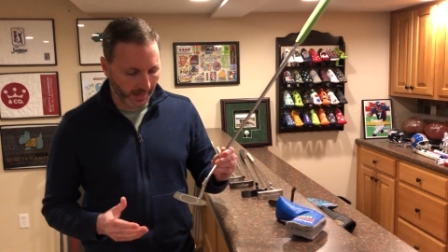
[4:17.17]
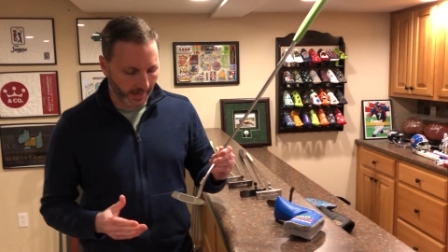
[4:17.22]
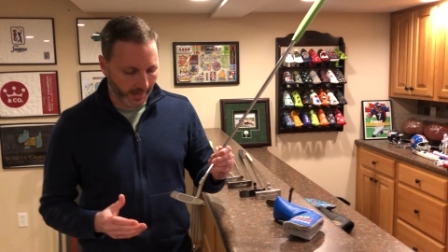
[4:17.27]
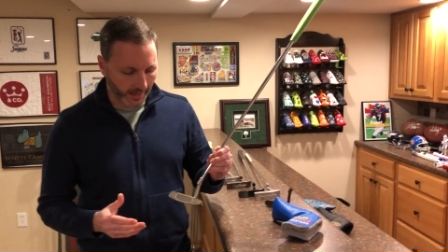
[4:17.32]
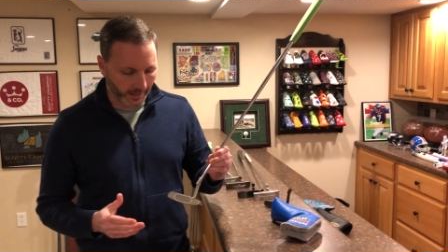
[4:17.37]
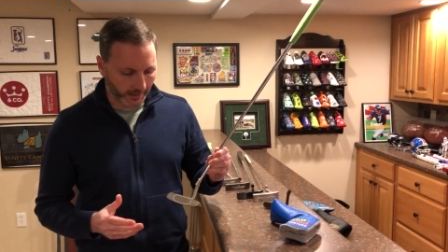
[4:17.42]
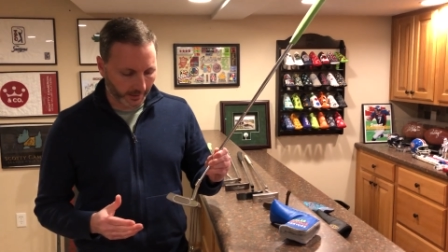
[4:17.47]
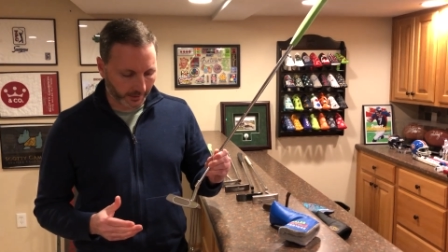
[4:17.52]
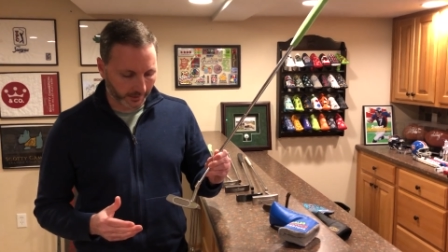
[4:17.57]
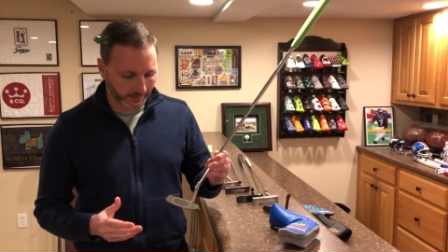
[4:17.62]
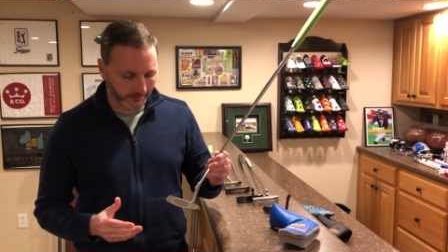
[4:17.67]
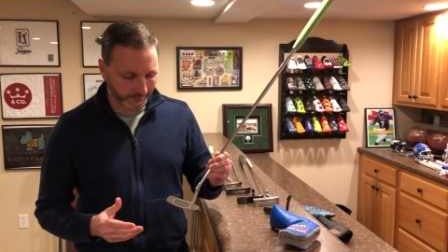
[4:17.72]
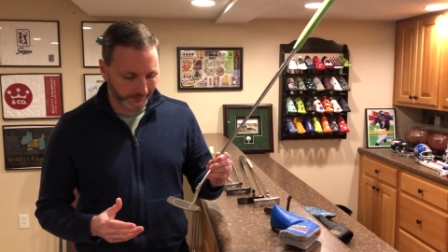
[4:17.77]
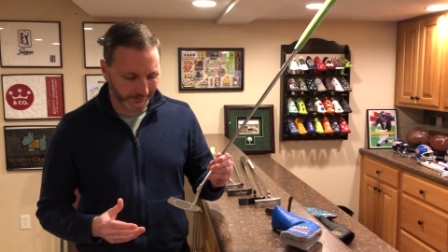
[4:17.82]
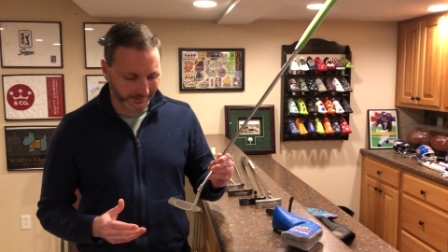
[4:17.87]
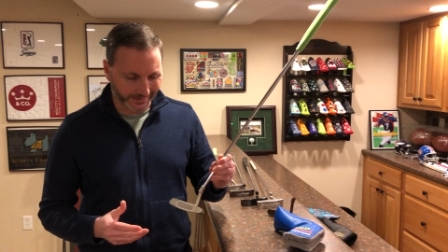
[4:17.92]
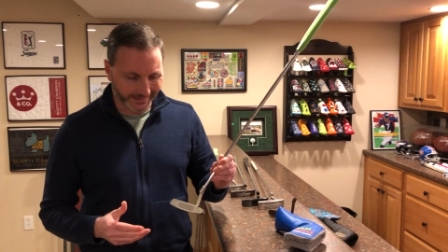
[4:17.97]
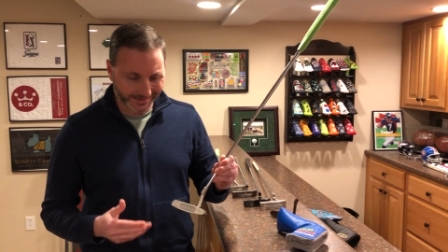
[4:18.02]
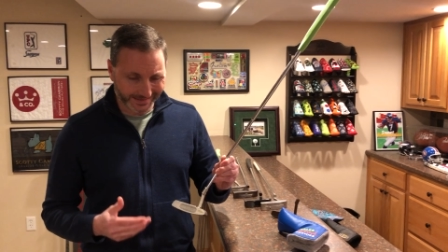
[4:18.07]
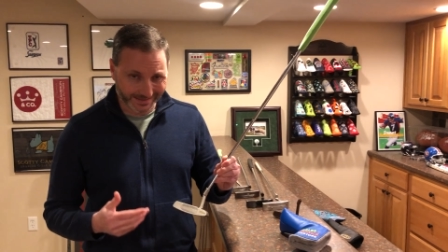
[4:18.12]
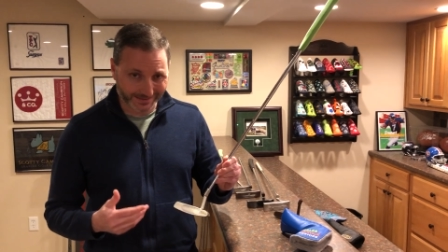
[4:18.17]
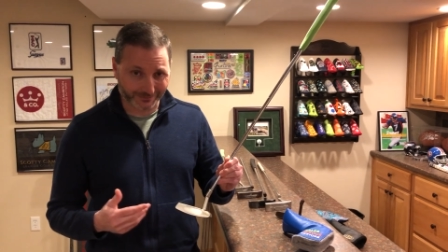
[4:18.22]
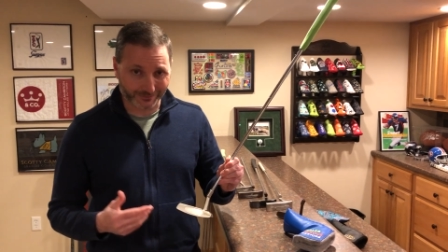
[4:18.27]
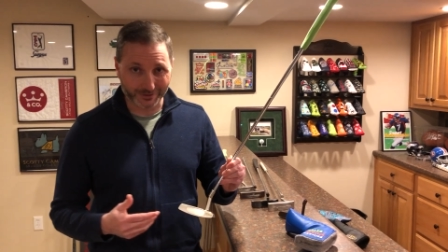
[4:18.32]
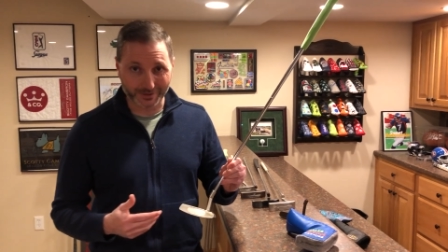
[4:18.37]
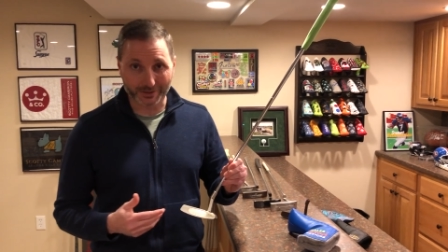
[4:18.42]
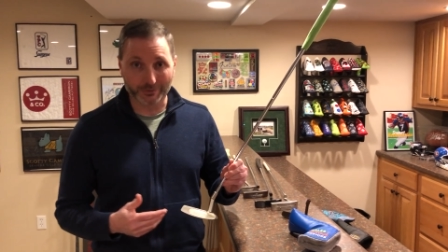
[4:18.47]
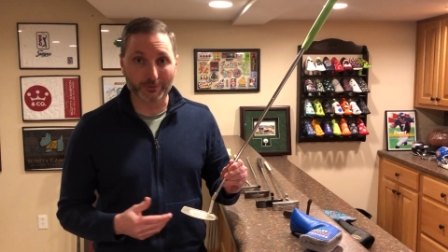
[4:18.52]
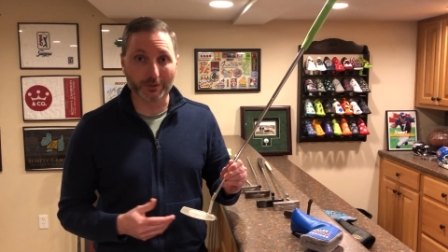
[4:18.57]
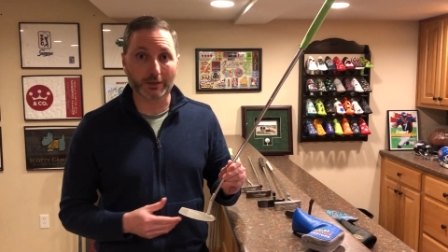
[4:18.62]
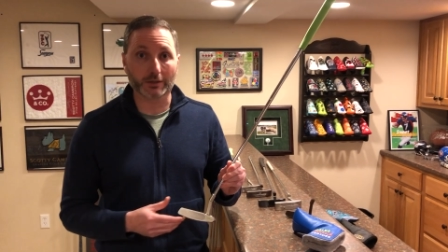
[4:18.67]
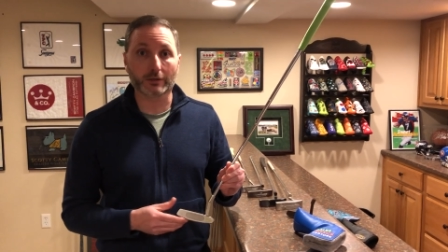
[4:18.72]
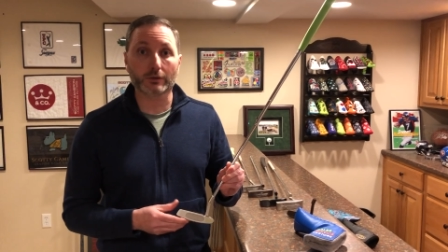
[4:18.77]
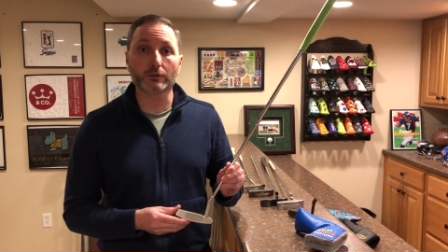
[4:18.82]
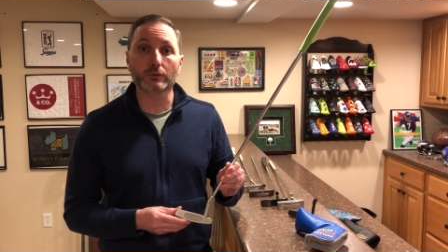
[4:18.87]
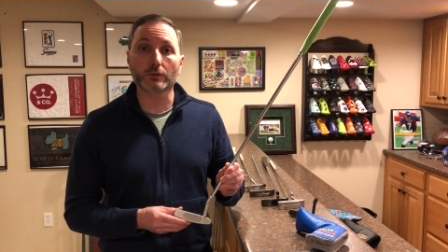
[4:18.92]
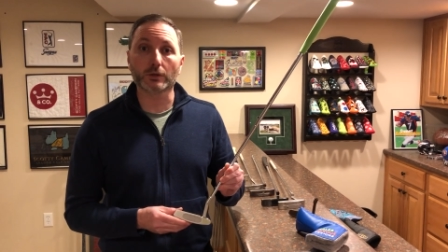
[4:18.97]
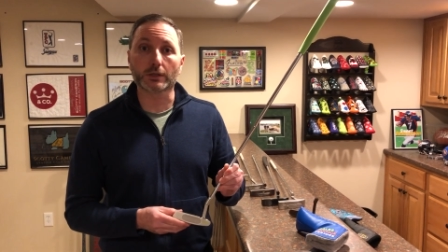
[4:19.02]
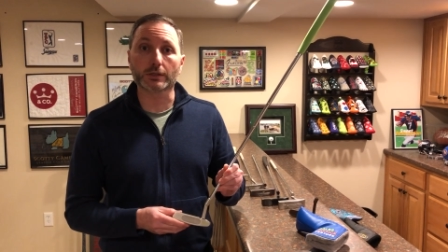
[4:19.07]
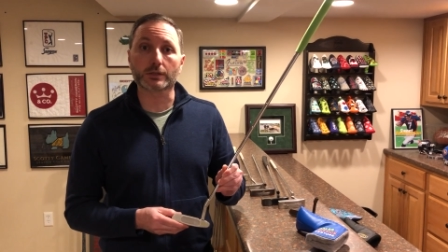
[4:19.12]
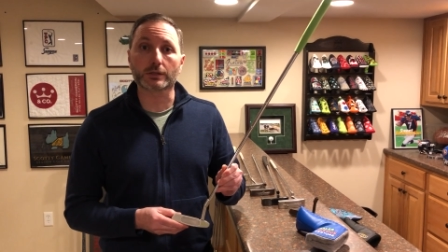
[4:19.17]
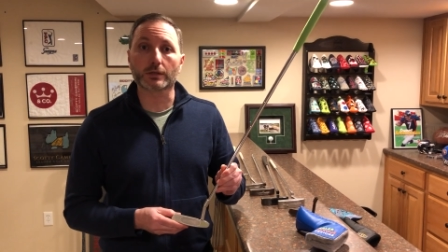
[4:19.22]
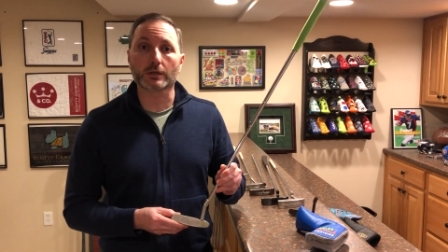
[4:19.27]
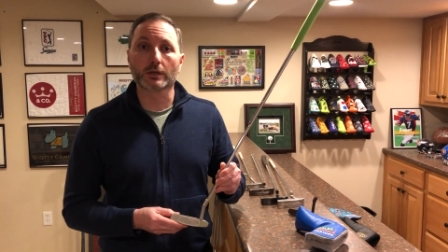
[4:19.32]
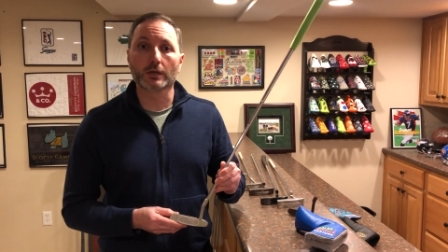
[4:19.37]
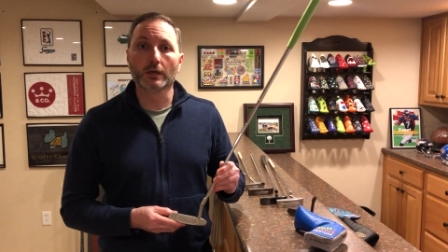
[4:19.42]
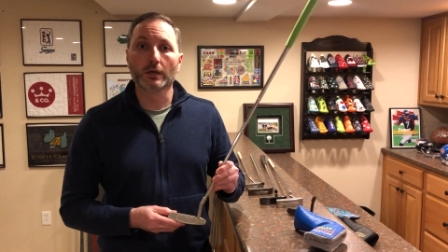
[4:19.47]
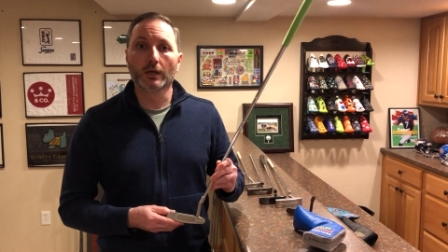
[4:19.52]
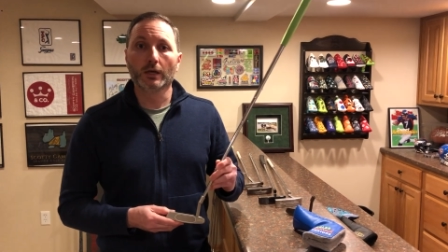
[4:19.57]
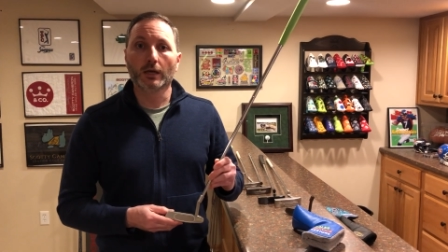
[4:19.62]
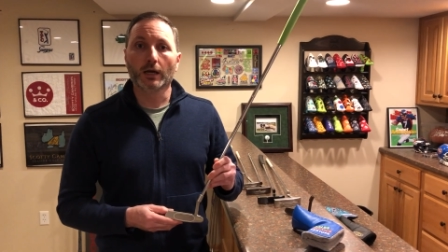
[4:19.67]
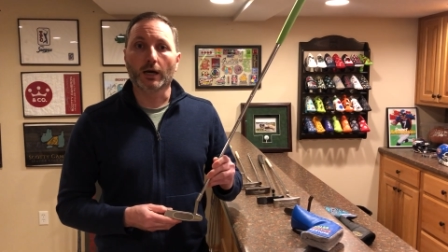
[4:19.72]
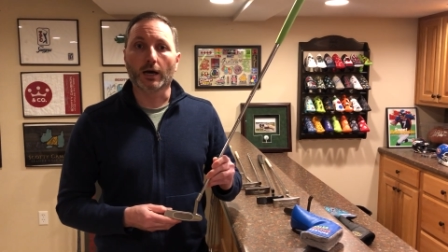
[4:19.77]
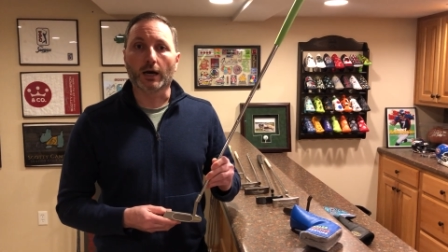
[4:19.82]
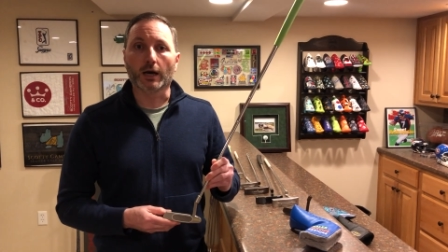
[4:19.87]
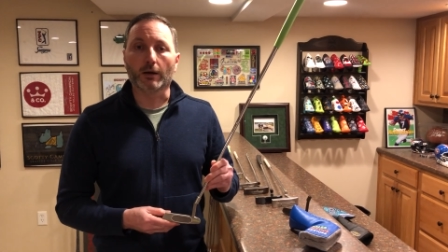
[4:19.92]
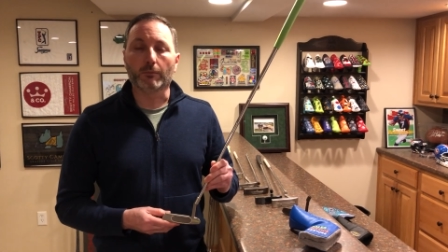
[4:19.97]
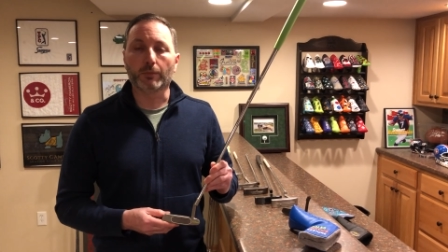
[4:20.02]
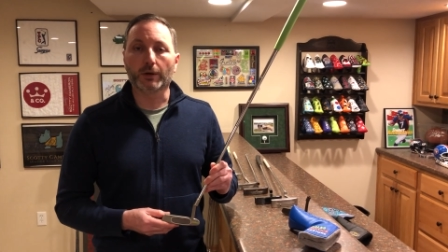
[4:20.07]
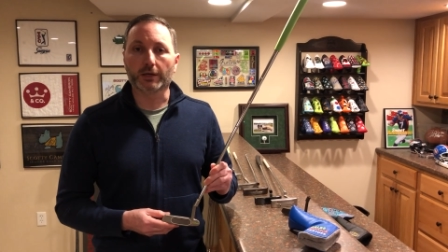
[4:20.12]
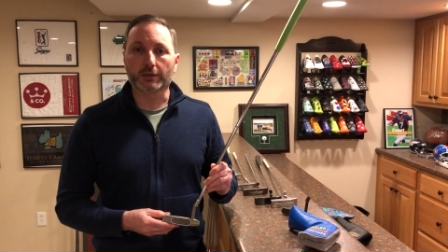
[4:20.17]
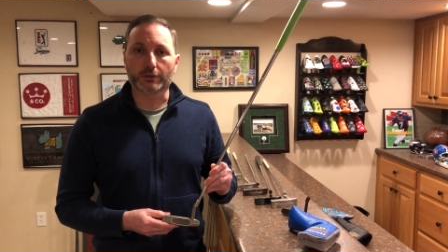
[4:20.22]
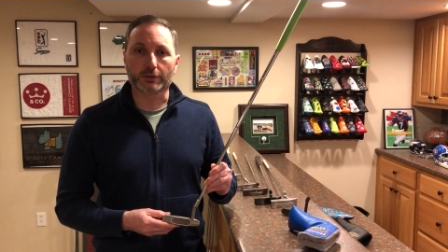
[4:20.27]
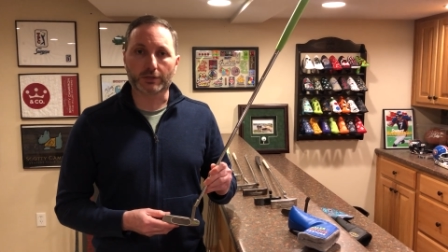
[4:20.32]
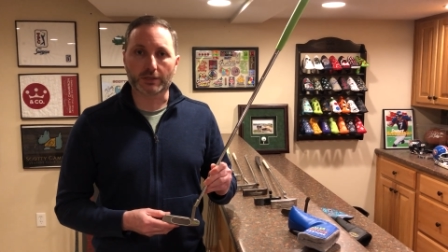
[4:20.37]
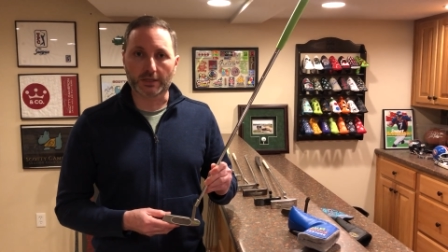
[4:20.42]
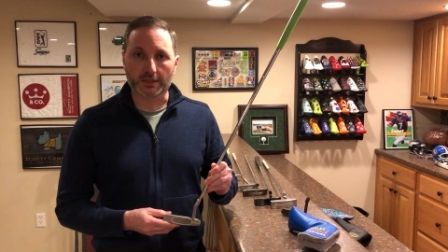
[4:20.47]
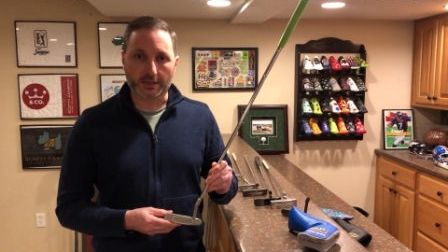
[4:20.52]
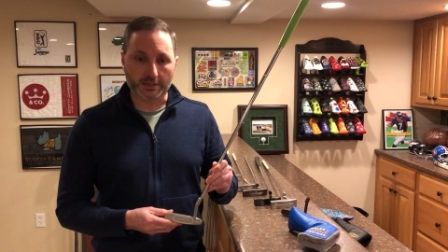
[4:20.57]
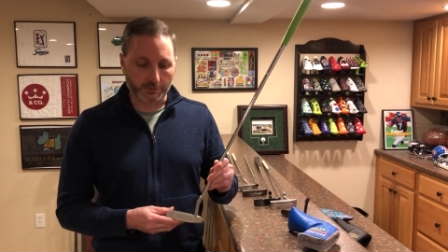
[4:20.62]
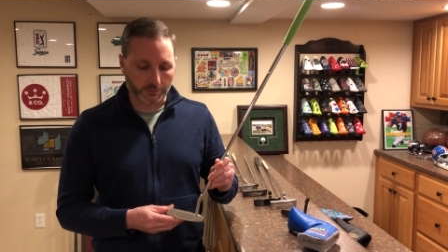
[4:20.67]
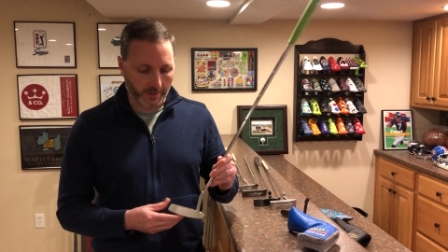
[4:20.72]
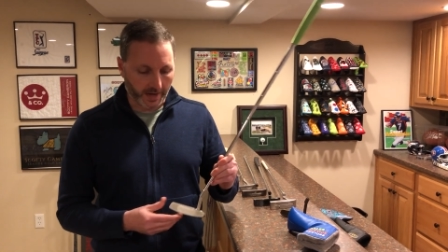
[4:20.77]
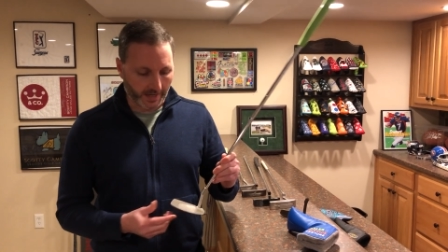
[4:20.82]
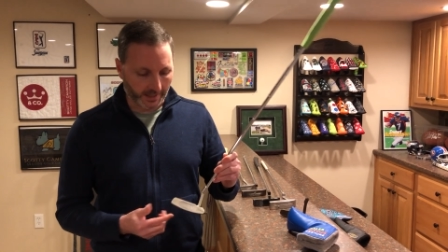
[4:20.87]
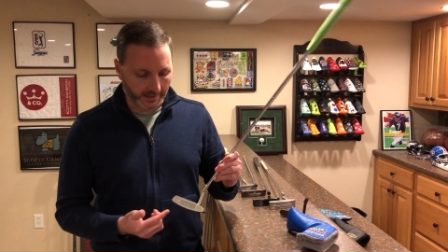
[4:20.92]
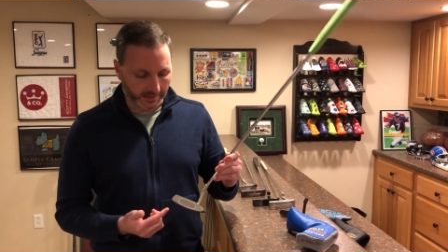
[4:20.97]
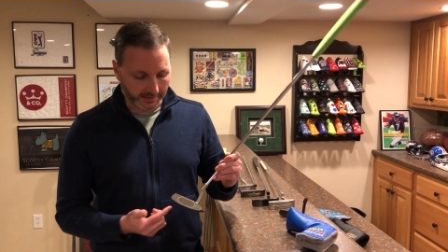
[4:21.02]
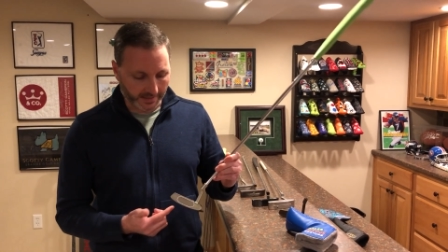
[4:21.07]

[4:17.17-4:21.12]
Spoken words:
and this is really one of the coolest putters that he's made.